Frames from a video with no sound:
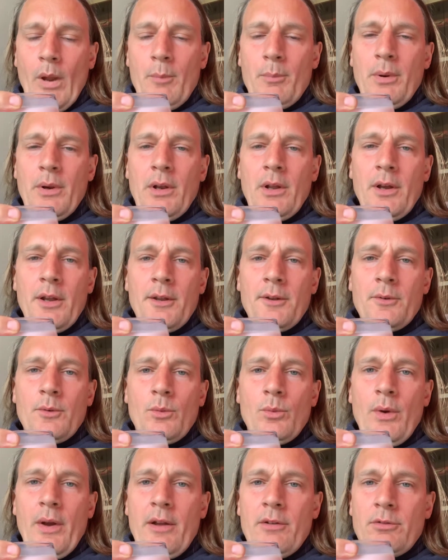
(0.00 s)
But like,
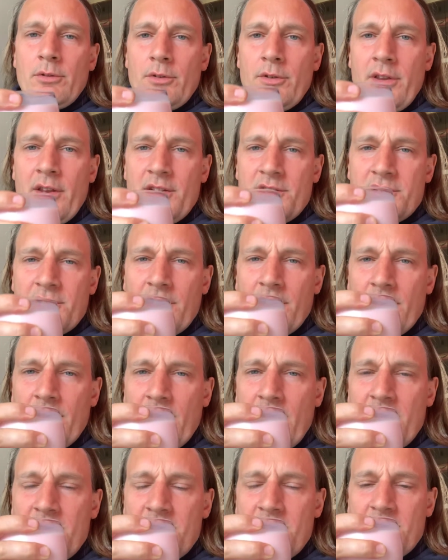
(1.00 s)
where all this
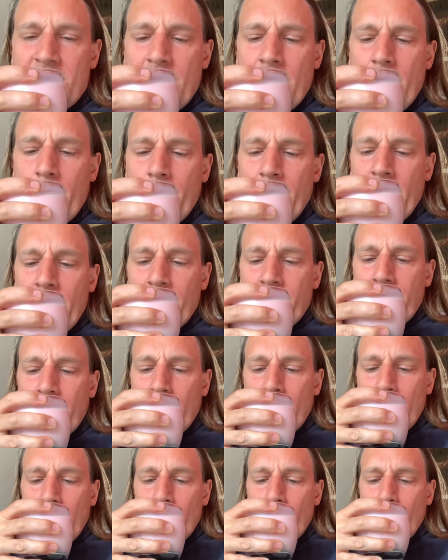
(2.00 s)
this is coming
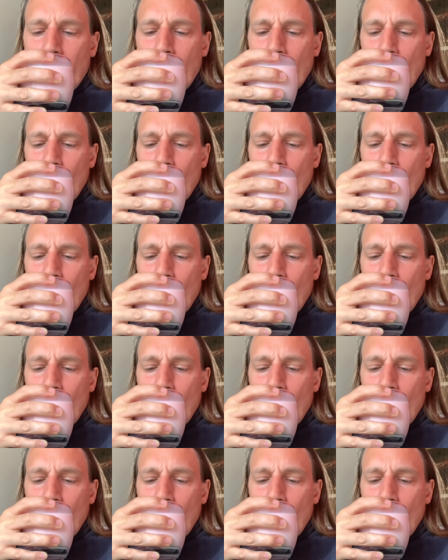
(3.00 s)
from